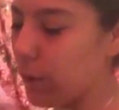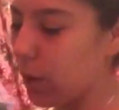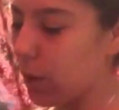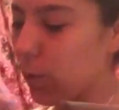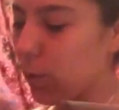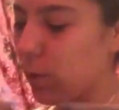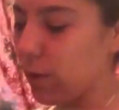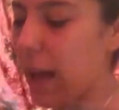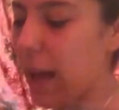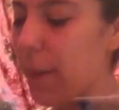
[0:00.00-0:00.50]

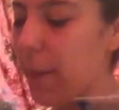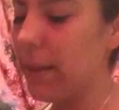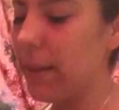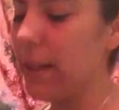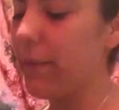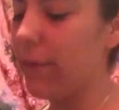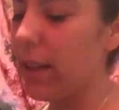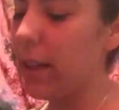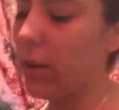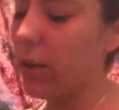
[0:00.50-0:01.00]
There will not
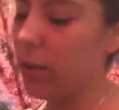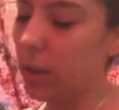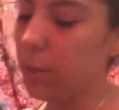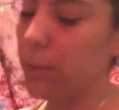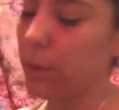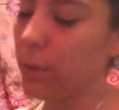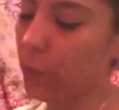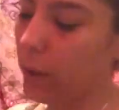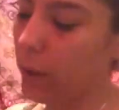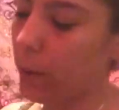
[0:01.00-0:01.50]
be a video
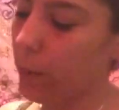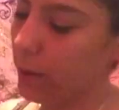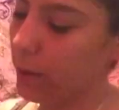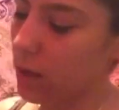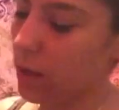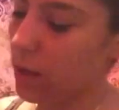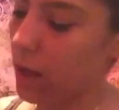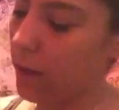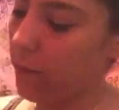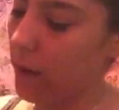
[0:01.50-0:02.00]
number 3 with
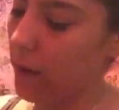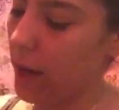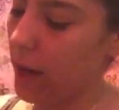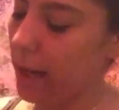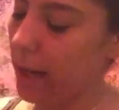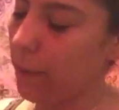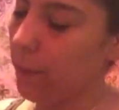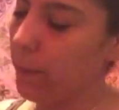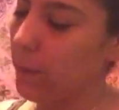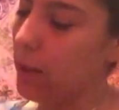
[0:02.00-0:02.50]
this kind of
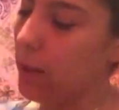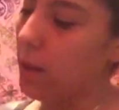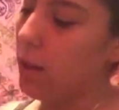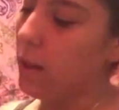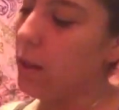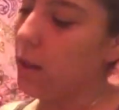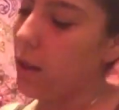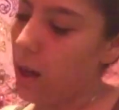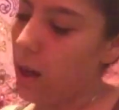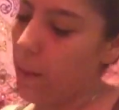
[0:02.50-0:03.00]
lighting.
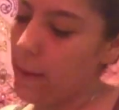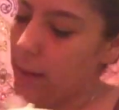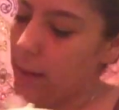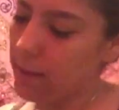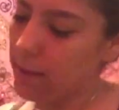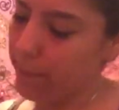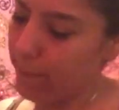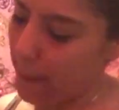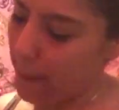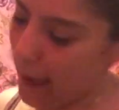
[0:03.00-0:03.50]
It's